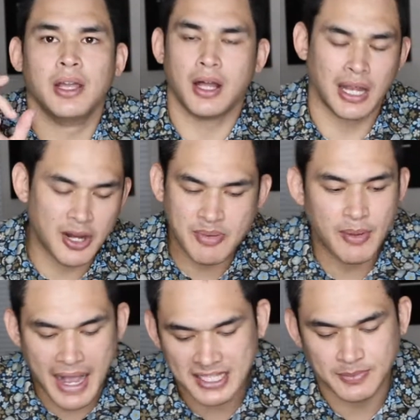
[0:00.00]
a lot of
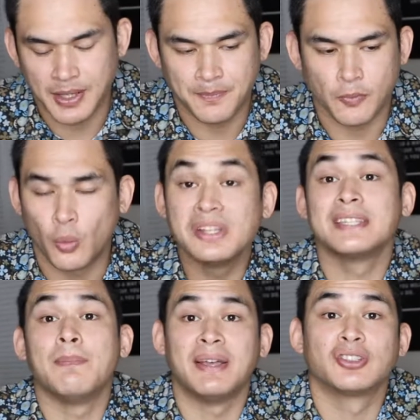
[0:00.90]
people ask me, what's
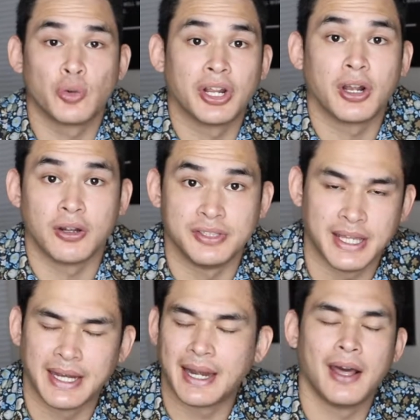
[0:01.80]
the best credit card to
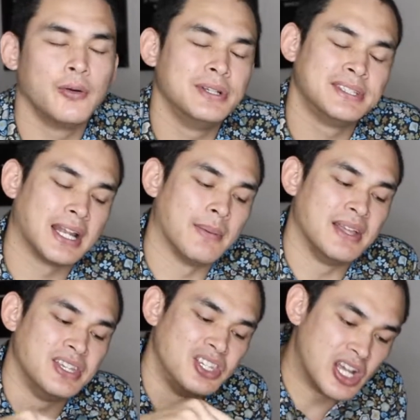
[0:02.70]
get? And I always tell them,
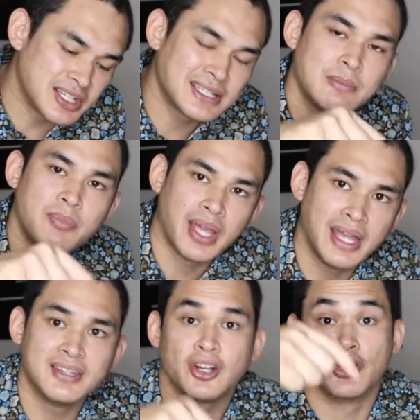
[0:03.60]
it just
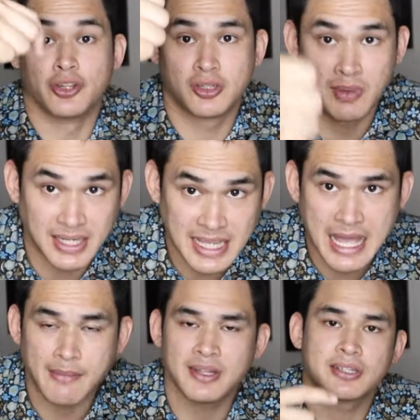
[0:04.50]
depends on your spending
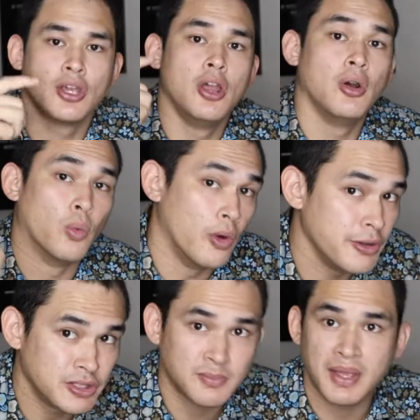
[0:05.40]
habits, where
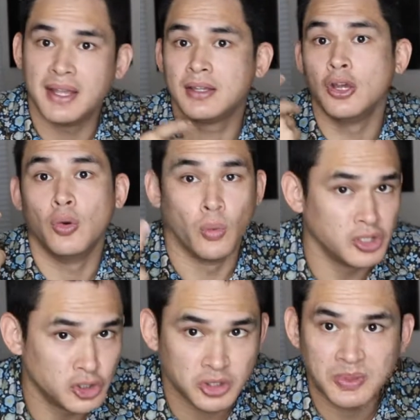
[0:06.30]
you spend,
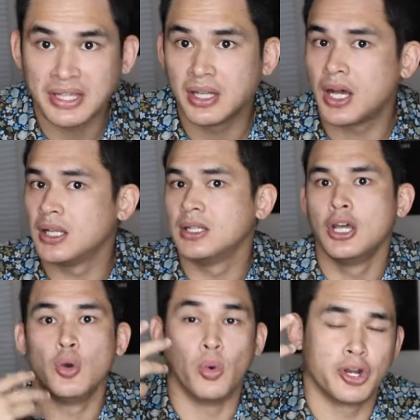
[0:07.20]
what you spend on,
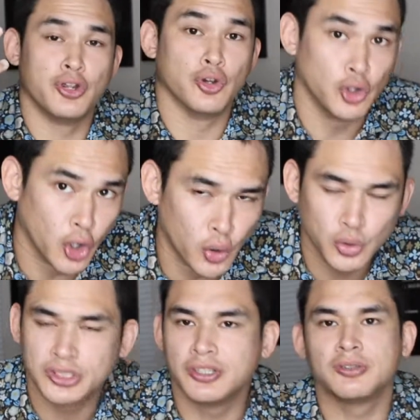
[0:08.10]
what are your
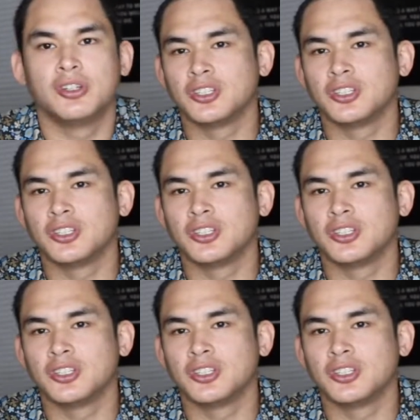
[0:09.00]
goals. These